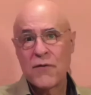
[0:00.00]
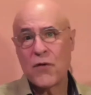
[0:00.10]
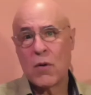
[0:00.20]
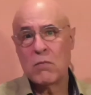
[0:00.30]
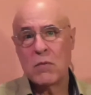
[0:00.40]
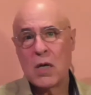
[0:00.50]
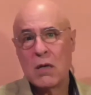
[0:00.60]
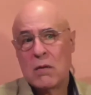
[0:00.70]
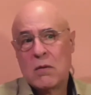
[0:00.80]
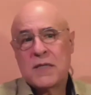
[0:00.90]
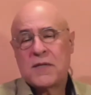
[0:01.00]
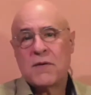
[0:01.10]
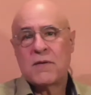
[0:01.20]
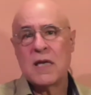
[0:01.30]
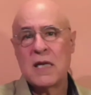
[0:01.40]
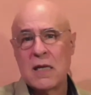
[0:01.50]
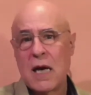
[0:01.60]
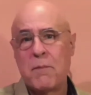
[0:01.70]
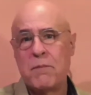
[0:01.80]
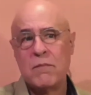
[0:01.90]
from a certain
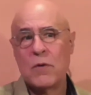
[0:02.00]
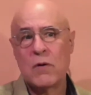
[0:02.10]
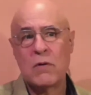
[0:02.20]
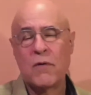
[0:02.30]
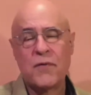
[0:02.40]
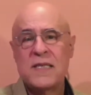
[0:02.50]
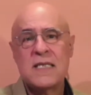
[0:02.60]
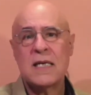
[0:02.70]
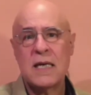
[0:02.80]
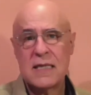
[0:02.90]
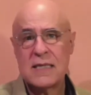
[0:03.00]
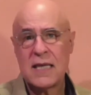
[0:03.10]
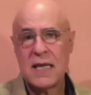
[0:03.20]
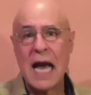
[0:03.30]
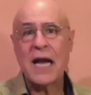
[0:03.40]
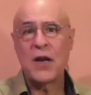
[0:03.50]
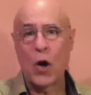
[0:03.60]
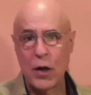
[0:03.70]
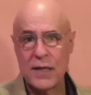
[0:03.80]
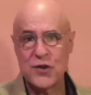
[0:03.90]
official, let's say,
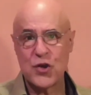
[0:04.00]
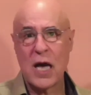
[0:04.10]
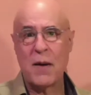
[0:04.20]
acknowledged